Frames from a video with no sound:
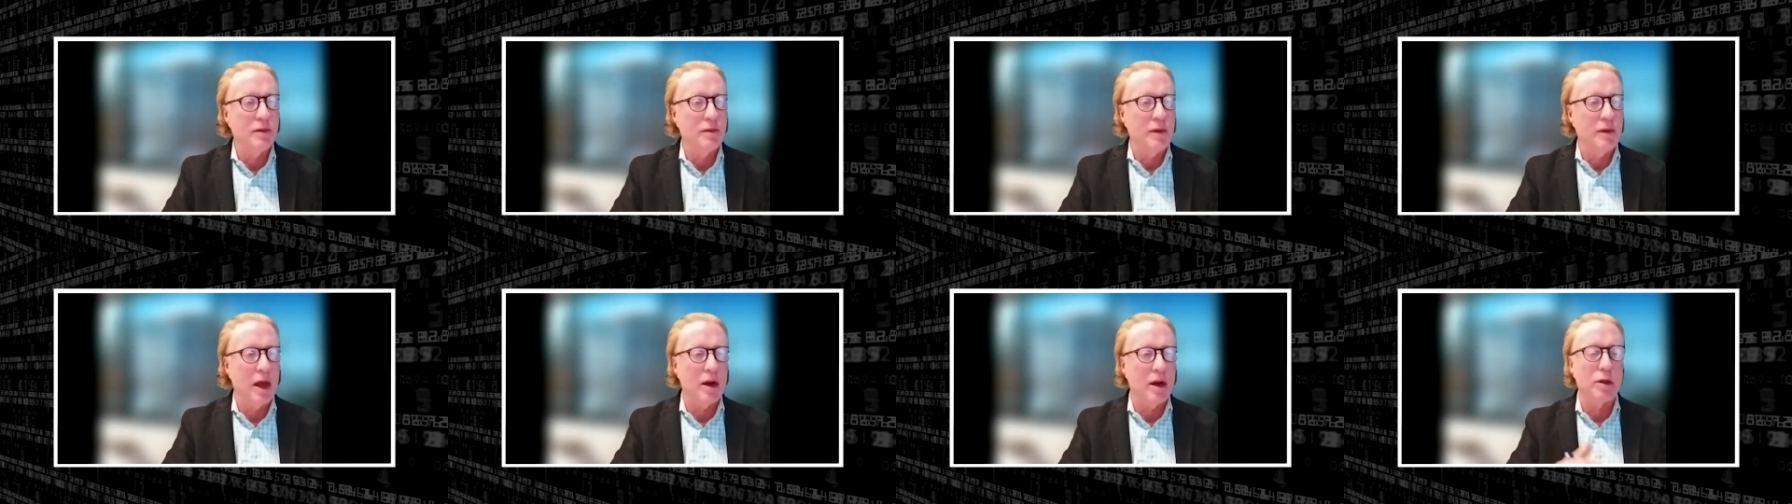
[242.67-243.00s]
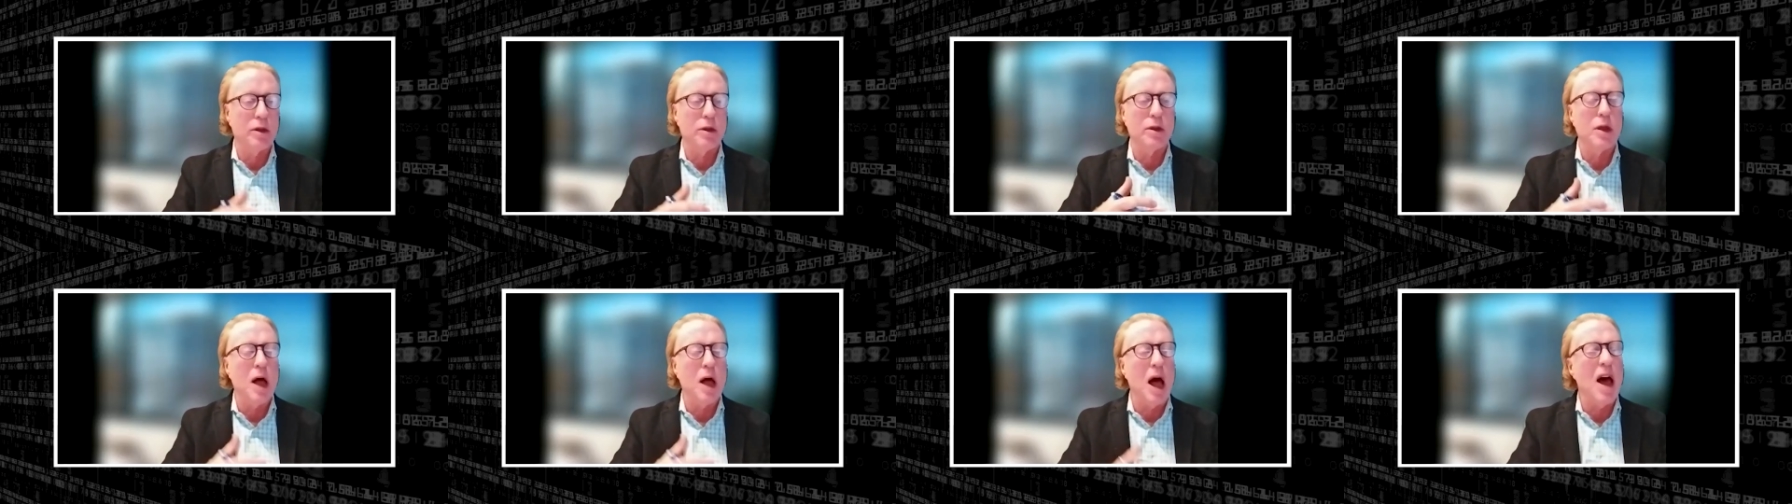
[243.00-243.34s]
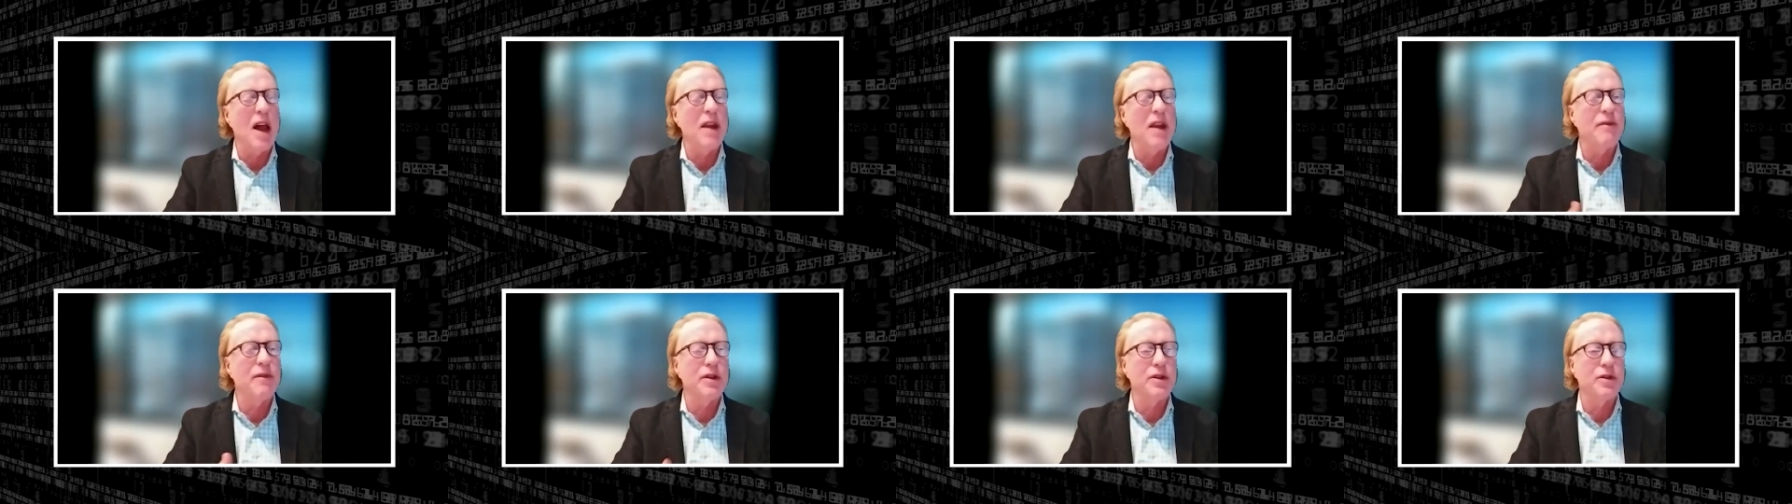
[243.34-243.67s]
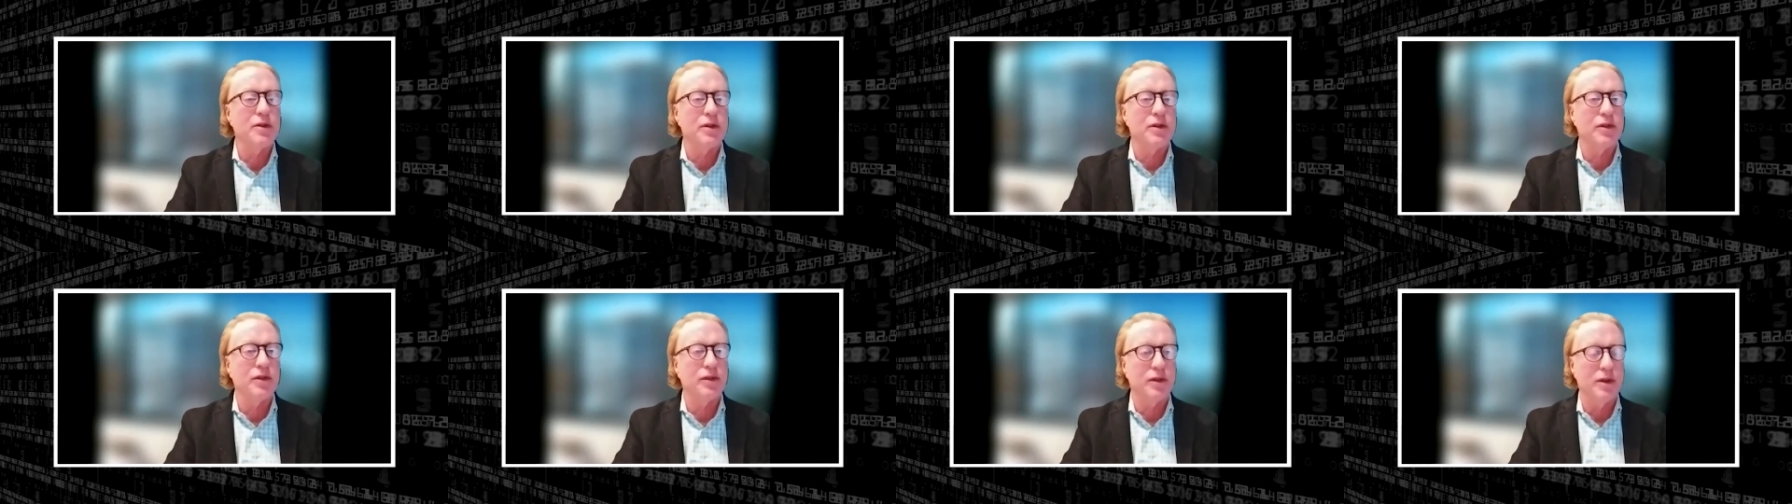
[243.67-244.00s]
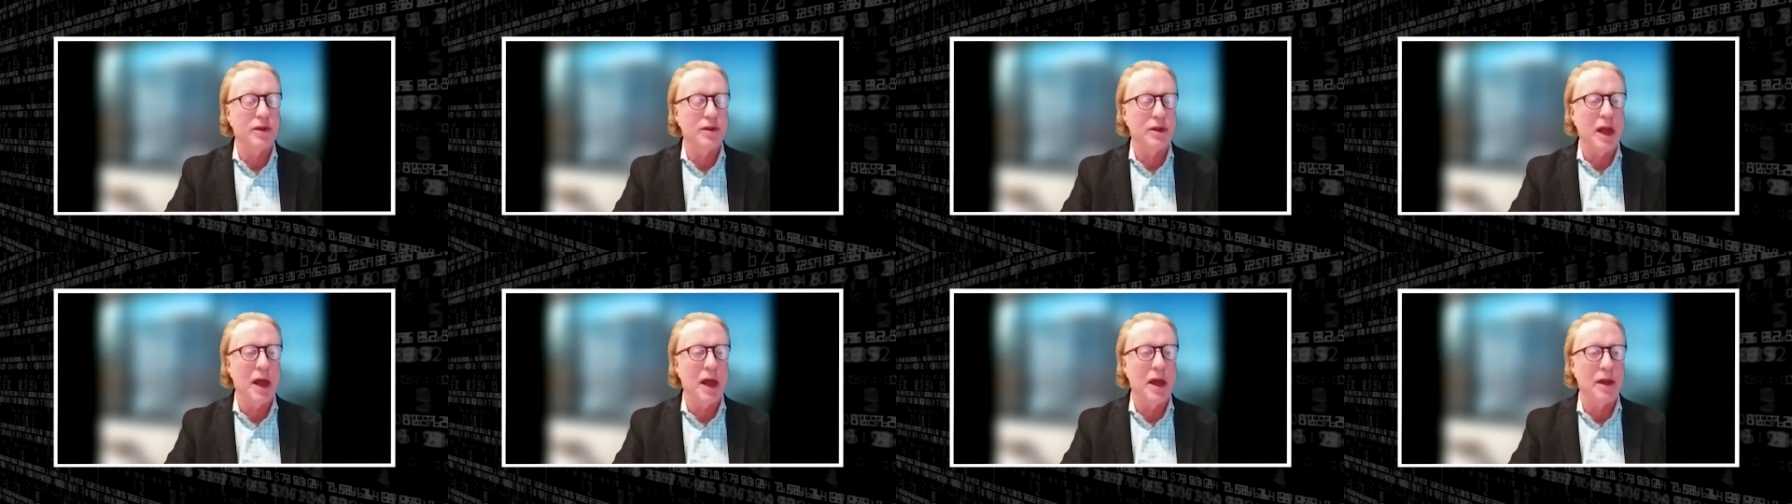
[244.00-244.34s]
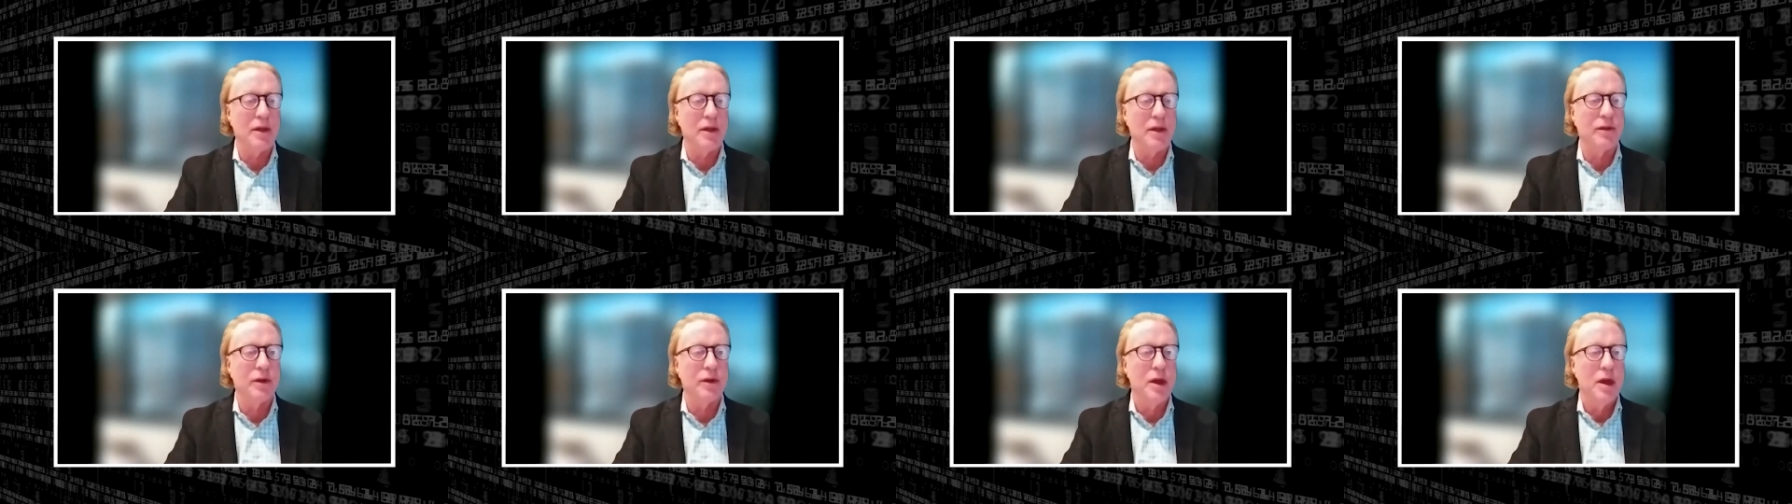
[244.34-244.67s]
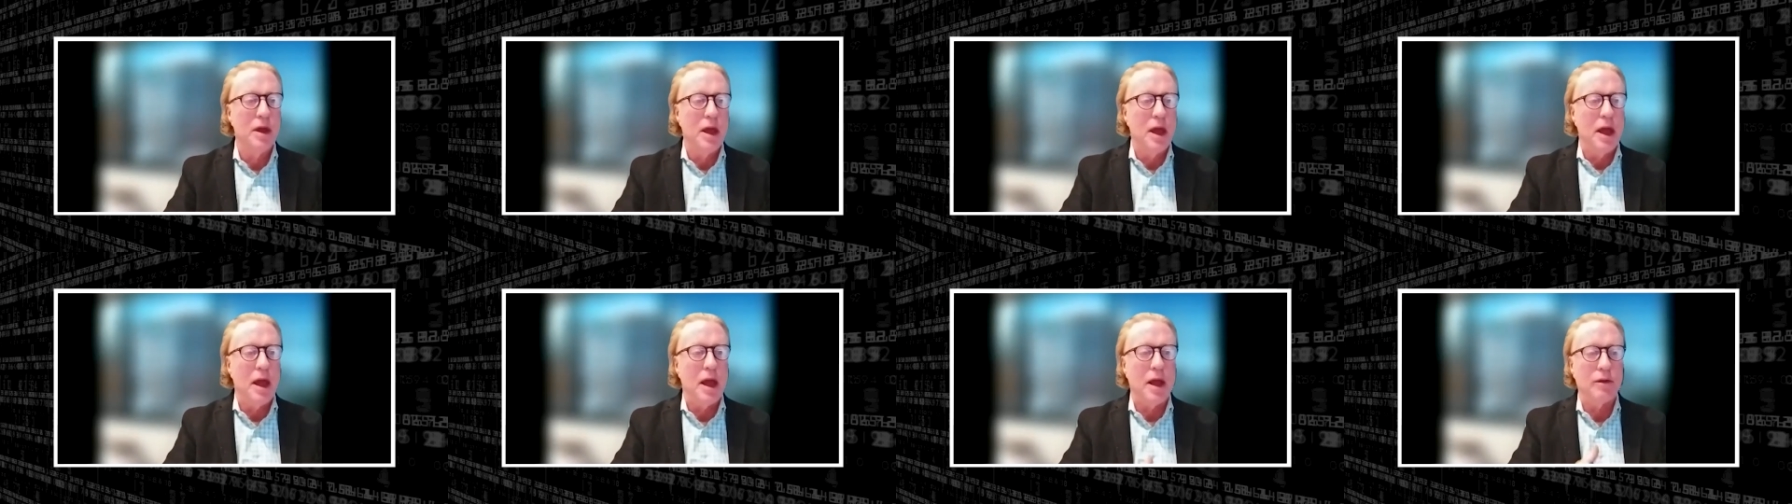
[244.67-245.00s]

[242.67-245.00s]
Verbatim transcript: We've had a lot of interest in TENS